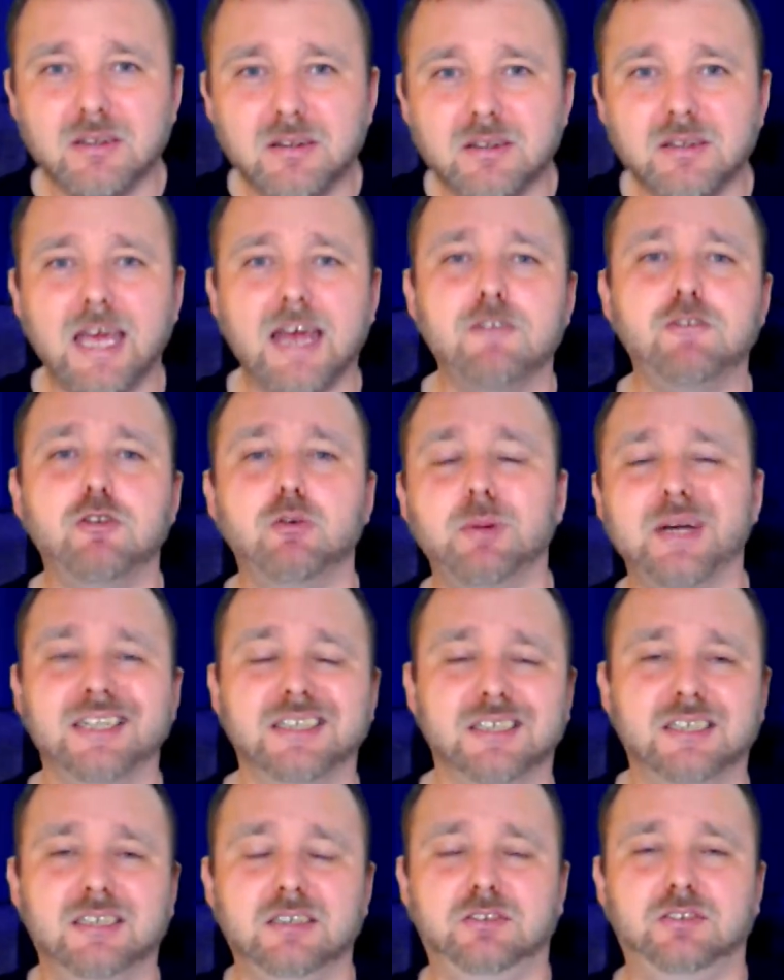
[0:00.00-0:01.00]
Everyone has
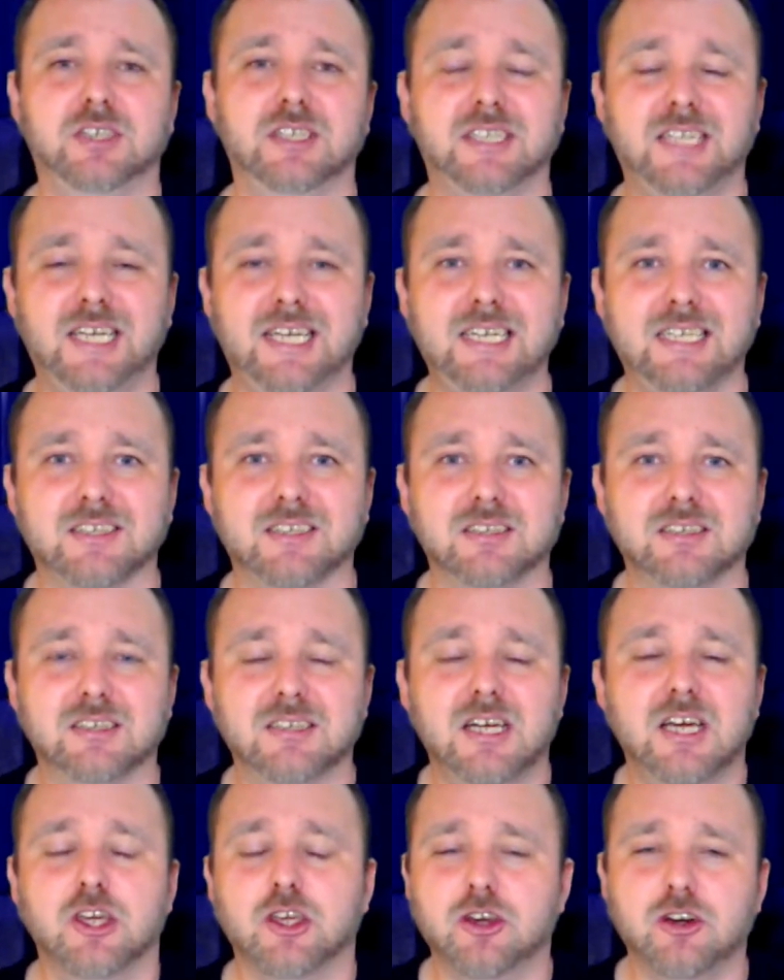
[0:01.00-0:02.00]
different tastes.
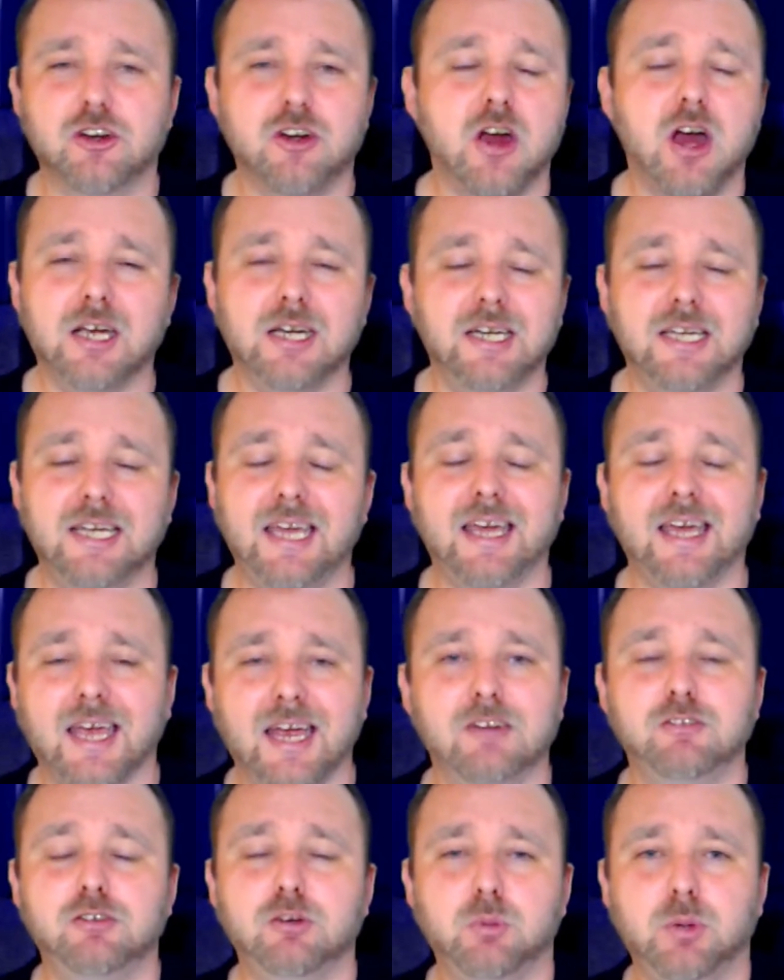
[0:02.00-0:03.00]
You're not going to get
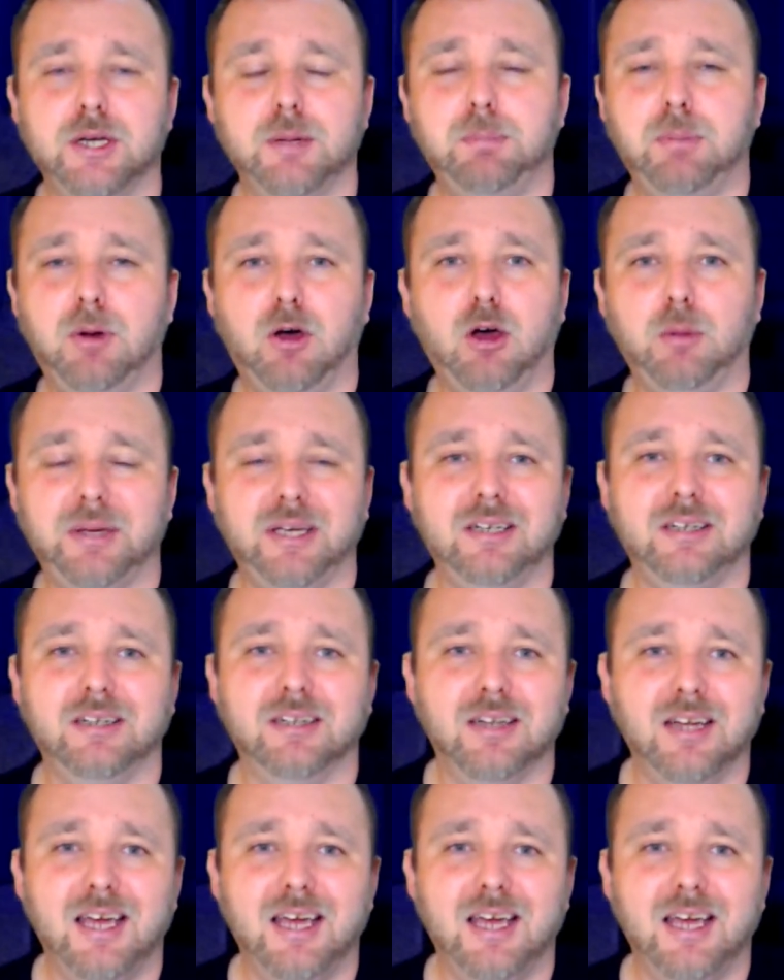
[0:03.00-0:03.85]
everyone to pop in